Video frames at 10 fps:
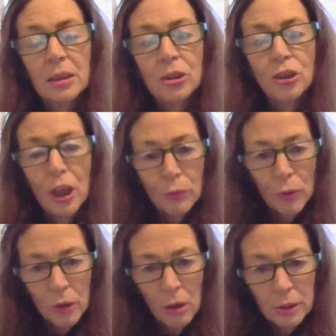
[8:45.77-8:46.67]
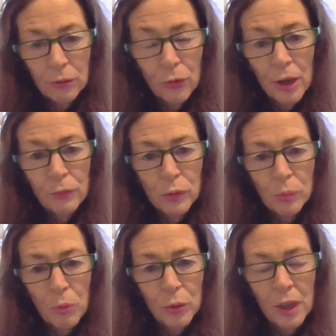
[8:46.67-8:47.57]
General Cosgrove was
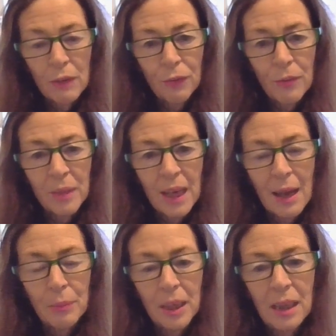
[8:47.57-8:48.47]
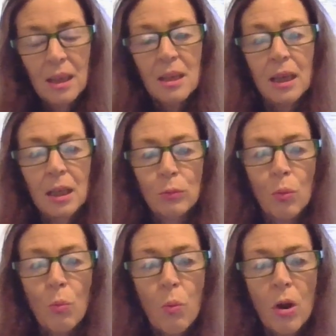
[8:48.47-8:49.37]
brought in from the army. It
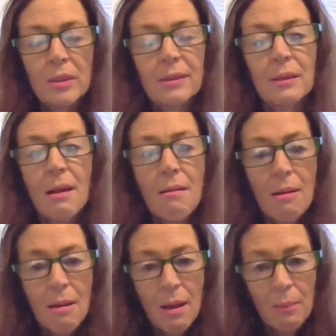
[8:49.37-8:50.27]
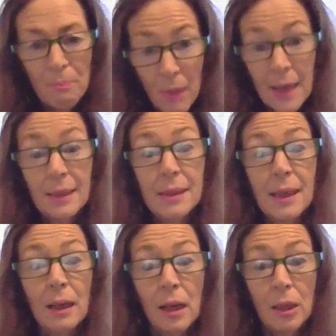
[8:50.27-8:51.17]
was
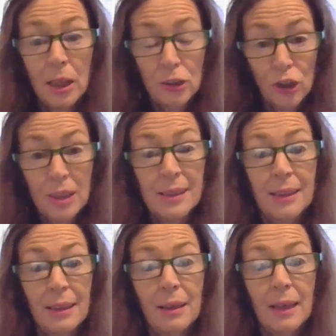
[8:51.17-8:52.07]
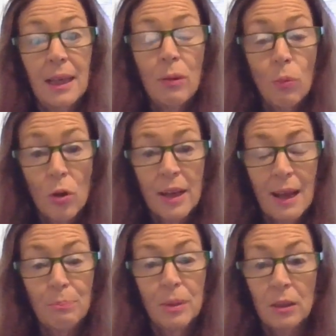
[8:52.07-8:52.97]
amazing logistically what
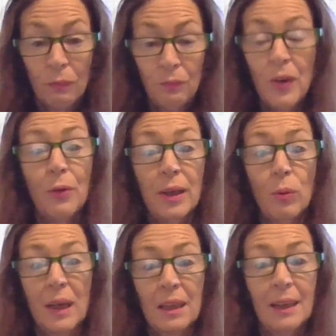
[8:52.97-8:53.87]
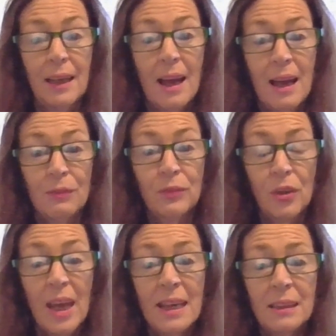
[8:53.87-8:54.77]
happened very quickly after
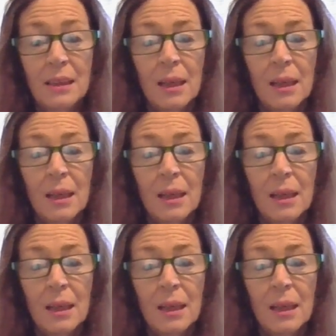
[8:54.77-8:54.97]
that.